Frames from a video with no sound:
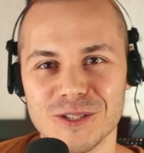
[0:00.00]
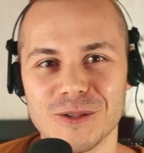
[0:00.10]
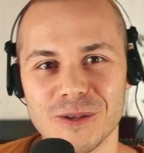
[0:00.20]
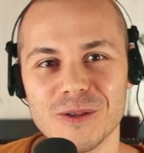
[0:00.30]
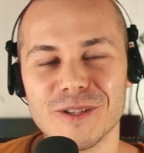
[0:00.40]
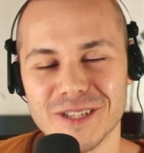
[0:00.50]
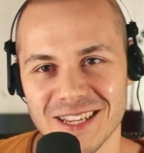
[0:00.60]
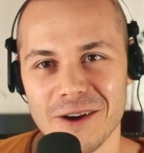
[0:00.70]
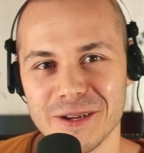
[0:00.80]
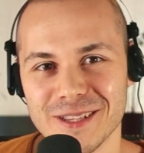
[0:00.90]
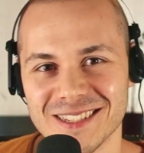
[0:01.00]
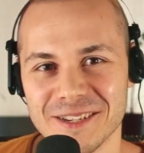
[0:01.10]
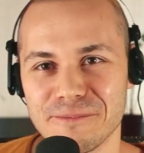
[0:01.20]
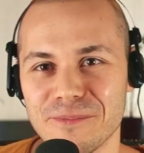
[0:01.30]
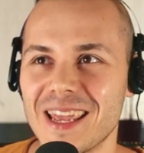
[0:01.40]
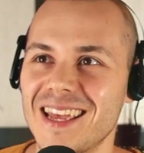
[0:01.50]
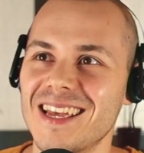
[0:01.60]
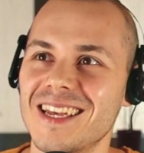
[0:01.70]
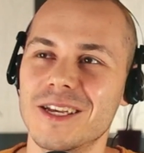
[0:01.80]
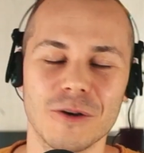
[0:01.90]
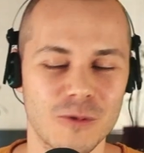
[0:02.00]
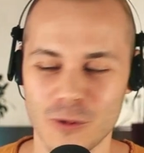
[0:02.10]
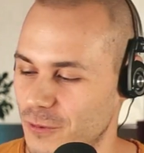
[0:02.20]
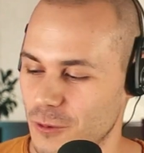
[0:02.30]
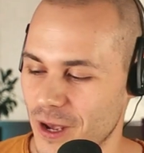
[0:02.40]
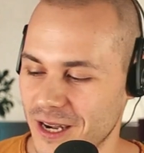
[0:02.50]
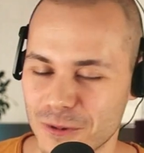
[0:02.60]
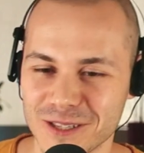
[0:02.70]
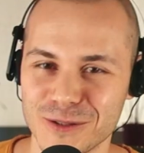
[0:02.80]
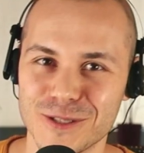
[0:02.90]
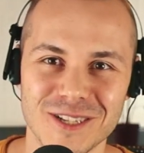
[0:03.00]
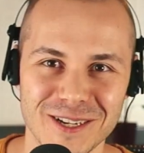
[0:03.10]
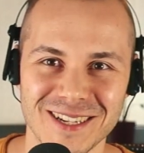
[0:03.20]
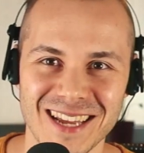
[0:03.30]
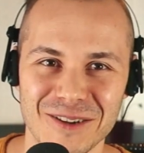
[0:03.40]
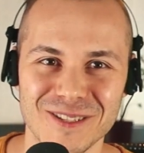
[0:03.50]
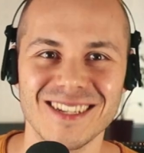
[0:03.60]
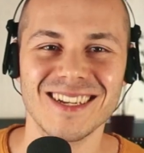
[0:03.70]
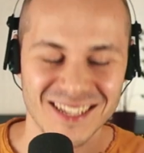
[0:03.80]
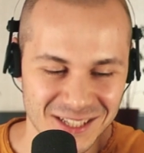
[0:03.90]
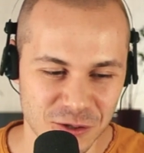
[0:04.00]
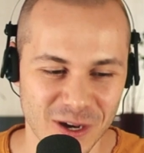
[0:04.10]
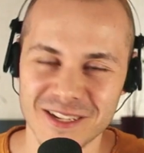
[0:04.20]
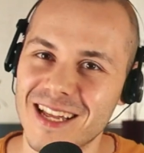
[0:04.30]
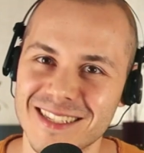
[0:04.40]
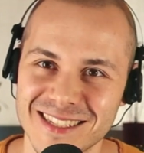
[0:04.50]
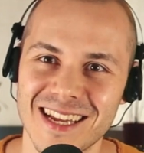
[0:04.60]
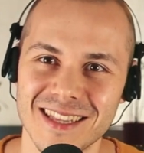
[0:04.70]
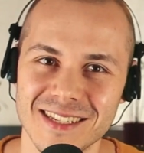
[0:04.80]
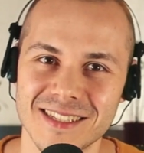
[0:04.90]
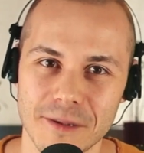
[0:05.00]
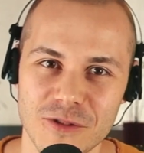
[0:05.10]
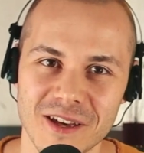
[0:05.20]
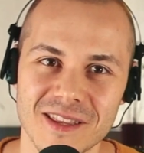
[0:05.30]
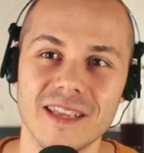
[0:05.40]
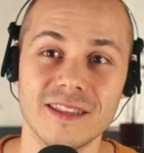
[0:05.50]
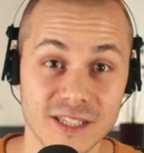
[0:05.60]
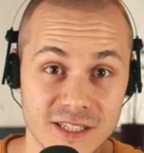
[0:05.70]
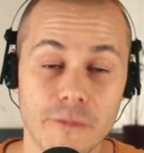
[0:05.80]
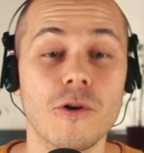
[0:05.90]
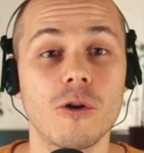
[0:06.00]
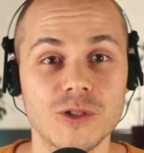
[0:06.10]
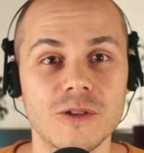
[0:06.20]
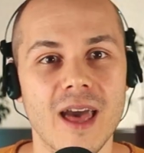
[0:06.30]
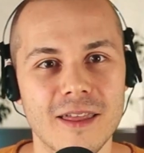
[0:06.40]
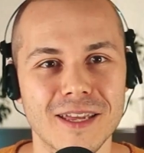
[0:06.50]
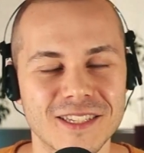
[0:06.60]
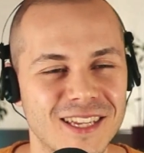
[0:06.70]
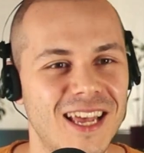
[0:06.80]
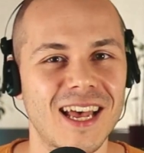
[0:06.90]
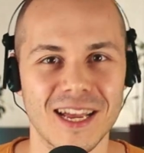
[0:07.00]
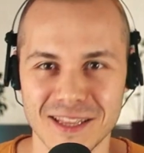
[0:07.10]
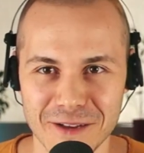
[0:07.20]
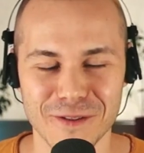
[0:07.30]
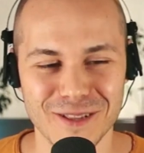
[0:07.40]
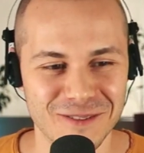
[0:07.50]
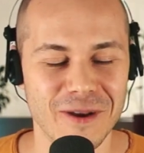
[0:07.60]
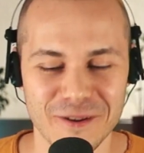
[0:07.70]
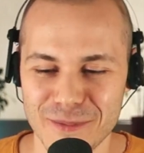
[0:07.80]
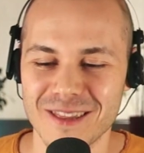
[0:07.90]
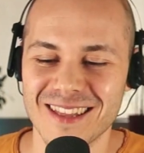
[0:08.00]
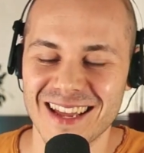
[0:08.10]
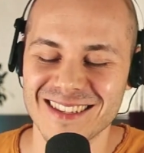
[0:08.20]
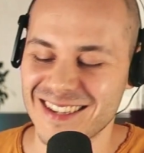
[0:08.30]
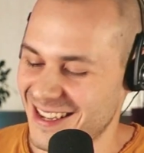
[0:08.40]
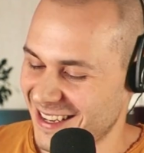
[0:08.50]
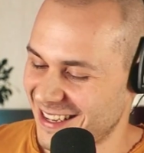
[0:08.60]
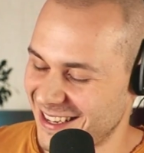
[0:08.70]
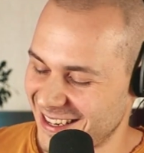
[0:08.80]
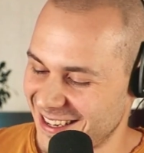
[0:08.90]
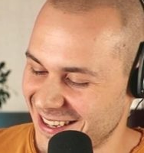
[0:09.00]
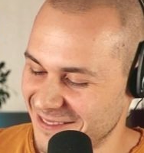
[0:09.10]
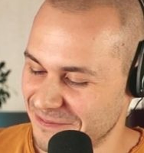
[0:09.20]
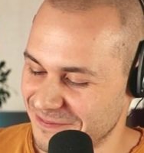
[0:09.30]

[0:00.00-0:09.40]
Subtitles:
to utilitarianism. To anyone who's starting out, trying to understand this subject and this approach to ethics, I definitely recommend that. So